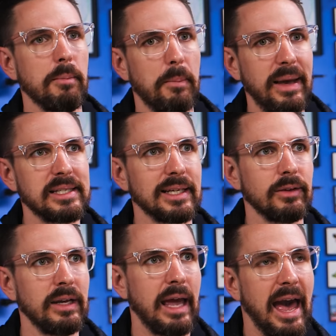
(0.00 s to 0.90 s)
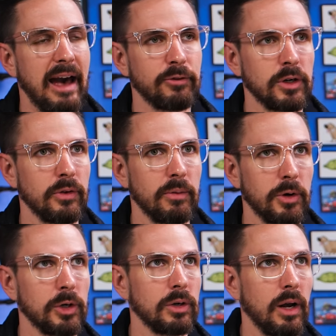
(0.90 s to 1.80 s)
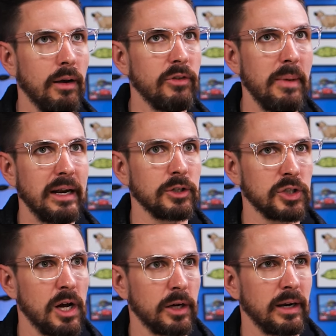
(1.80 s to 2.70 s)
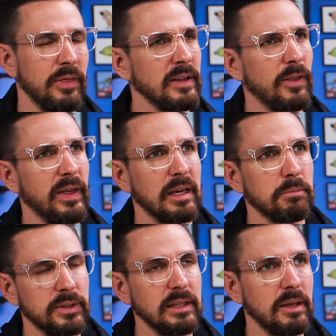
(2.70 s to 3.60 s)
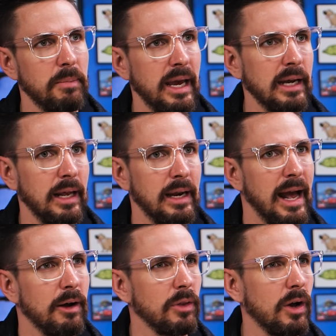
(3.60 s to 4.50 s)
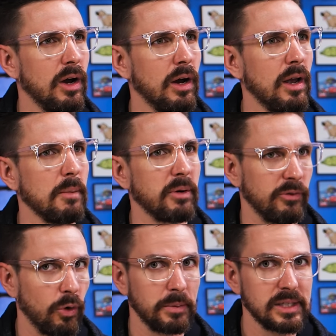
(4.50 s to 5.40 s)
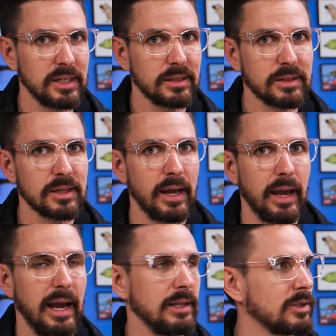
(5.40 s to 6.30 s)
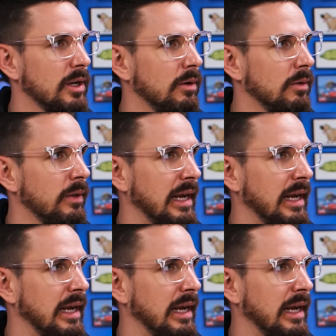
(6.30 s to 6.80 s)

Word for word: But basically, after the murder of the mayor's daughter, I think that they completely ban and outlaw performances. And so yeah.